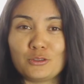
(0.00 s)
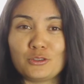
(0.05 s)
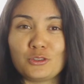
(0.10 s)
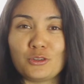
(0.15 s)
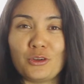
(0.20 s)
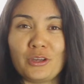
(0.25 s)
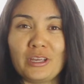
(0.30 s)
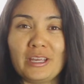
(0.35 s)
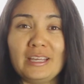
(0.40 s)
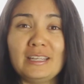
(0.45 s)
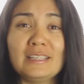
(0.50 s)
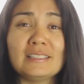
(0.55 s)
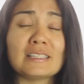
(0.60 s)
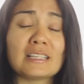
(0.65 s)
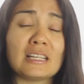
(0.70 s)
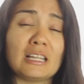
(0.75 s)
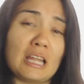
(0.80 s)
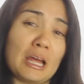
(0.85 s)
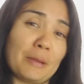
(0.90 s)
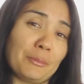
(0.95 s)
So it is
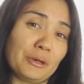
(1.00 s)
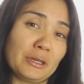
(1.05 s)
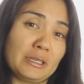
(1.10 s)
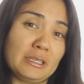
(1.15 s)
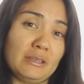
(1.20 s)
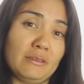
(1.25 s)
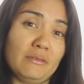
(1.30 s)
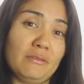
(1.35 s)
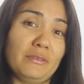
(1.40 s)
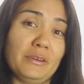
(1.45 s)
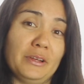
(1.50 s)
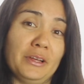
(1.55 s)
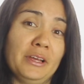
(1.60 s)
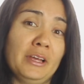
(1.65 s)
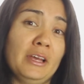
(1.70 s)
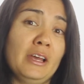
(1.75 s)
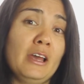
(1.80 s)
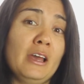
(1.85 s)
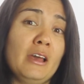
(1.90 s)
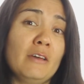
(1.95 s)
a collaborative
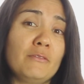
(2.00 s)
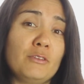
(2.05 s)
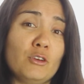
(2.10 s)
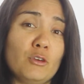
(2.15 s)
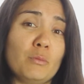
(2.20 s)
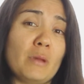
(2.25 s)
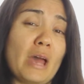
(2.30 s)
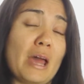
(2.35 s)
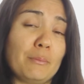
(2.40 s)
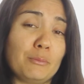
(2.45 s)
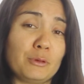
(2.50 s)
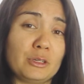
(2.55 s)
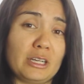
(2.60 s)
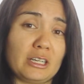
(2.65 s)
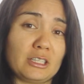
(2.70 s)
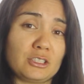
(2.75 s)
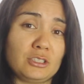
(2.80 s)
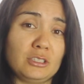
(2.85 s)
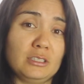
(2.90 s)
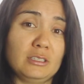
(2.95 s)
film and
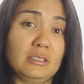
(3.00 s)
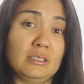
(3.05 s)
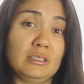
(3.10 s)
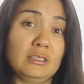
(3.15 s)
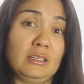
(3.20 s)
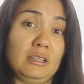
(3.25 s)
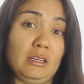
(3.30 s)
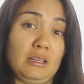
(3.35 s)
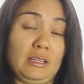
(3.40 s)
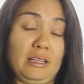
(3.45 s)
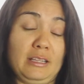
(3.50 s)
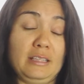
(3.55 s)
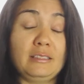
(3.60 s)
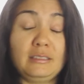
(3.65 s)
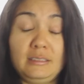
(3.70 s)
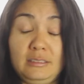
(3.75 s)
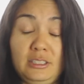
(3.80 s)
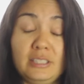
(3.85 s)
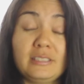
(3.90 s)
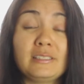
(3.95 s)
production
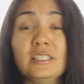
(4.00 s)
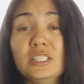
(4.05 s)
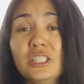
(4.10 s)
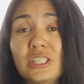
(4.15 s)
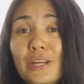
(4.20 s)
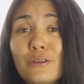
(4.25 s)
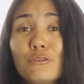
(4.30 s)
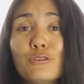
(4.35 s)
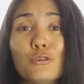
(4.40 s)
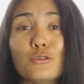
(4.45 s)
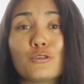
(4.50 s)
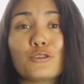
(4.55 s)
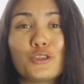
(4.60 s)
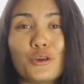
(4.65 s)
just in general.